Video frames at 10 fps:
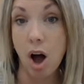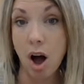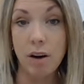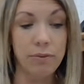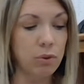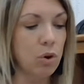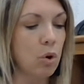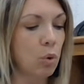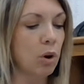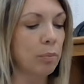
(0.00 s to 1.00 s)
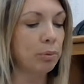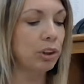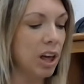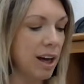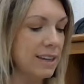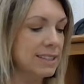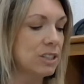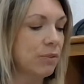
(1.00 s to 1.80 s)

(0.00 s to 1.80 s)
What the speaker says: off or plus.